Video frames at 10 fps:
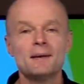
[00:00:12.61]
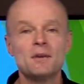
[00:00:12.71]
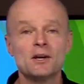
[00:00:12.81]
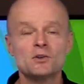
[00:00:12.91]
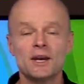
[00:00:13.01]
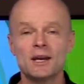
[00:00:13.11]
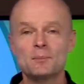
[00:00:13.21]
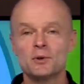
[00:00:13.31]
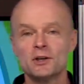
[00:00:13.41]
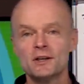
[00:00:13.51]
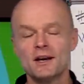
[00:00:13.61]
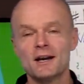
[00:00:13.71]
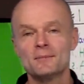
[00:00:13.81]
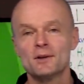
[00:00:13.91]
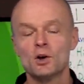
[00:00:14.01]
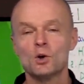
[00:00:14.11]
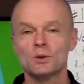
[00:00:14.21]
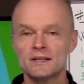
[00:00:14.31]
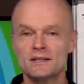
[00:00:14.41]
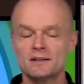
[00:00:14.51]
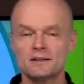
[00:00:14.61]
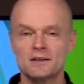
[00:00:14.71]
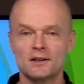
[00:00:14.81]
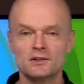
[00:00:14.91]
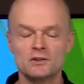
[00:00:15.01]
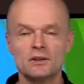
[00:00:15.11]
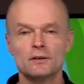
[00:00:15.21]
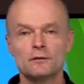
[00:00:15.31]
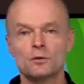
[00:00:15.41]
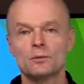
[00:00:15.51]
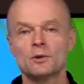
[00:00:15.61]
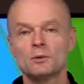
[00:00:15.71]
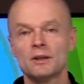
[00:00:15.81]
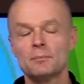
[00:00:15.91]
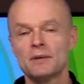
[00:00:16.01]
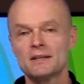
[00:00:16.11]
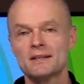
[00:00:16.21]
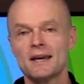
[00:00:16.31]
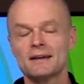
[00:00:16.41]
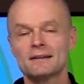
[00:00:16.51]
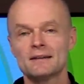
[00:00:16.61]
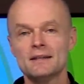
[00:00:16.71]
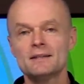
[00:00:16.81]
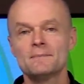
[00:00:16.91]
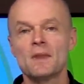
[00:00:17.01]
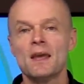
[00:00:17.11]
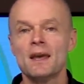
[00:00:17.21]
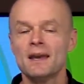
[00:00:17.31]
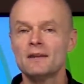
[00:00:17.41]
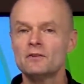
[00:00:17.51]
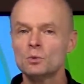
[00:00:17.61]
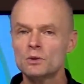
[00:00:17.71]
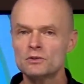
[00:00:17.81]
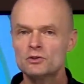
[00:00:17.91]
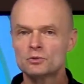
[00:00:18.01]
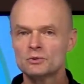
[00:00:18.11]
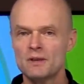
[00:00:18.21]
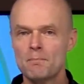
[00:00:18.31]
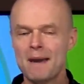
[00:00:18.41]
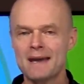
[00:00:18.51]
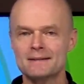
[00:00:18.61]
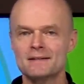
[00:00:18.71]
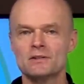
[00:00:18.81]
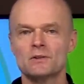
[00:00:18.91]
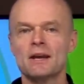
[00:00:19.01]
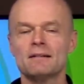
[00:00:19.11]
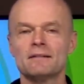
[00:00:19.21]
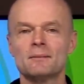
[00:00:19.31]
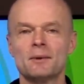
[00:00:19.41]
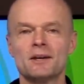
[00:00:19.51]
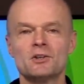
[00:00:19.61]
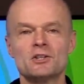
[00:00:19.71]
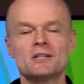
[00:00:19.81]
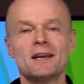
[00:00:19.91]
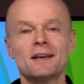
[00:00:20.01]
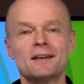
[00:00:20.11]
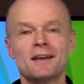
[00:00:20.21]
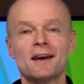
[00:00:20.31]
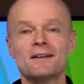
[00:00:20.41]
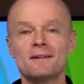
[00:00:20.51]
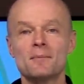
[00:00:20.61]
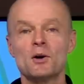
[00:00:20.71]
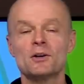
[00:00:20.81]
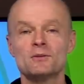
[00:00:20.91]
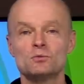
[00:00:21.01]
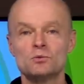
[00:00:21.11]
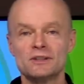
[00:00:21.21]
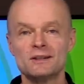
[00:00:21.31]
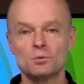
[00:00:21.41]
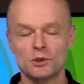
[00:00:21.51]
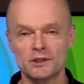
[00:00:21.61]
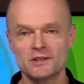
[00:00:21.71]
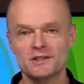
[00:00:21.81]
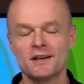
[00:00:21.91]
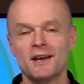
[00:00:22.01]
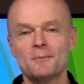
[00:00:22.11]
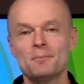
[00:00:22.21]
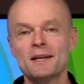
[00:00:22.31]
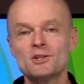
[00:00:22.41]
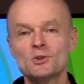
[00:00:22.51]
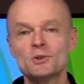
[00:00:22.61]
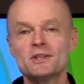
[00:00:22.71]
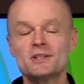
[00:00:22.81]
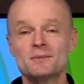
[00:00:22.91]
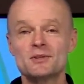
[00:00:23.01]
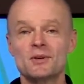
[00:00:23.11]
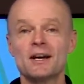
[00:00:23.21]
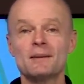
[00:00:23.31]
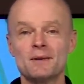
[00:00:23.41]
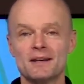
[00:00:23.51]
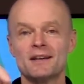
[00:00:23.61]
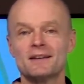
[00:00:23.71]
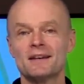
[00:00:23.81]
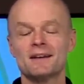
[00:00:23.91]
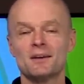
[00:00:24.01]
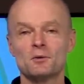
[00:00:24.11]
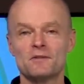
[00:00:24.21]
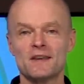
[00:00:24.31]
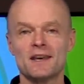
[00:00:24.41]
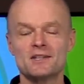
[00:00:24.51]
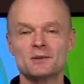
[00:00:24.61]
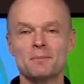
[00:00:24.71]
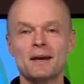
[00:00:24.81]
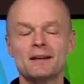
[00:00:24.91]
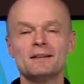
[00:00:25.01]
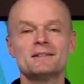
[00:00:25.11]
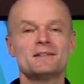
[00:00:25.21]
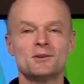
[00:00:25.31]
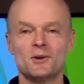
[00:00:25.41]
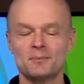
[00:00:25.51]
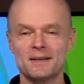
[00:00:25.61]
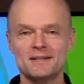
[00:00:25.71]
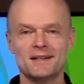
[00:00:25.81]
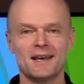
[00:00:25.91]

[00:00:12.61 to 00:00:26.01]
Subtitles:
I'm Dr. Ekberg. I'm a holistic doctor and a former Olympic decathlete. And if you want to truly master health by understanding how the body really works, make sure you subscribe and hit that notification bell so you don't miss